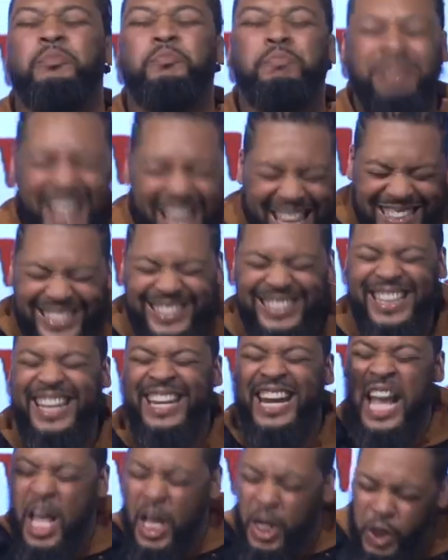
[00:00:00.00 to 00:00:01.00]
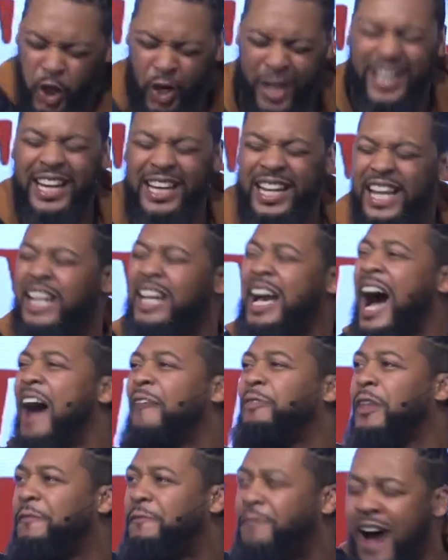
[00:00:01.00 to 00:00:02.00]
blessed Trinity, God
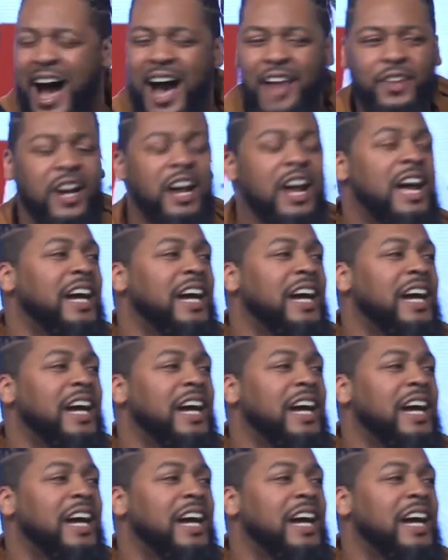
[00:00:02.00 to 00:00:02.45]
the Father,